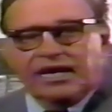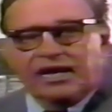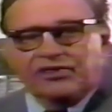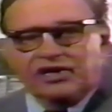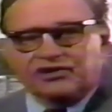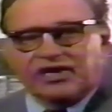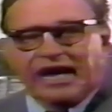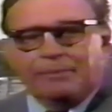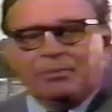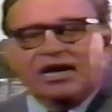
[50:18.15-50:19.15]
In this
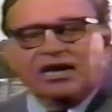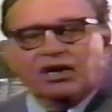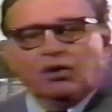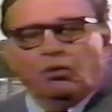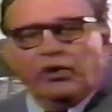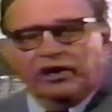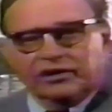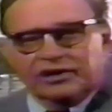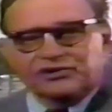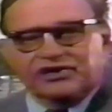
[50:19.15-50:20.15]
tape, we'll
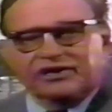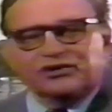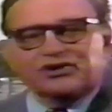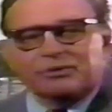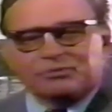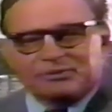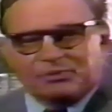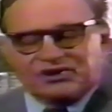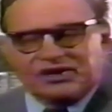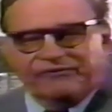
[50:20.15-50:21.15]
consider some
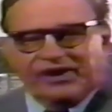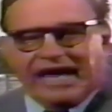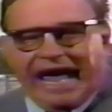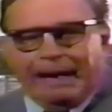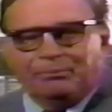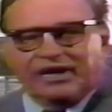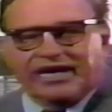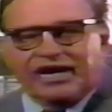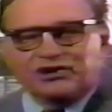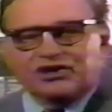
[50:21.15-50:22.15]
specific
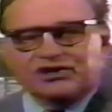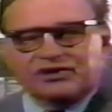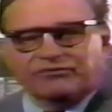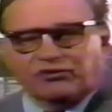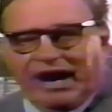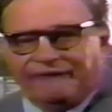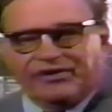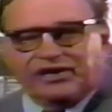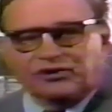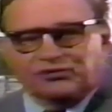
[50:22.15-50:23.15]
applications of
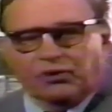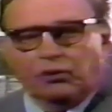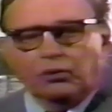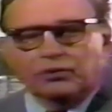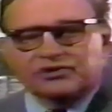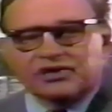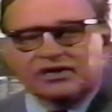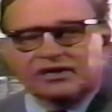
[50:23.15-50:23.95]
traffic controls.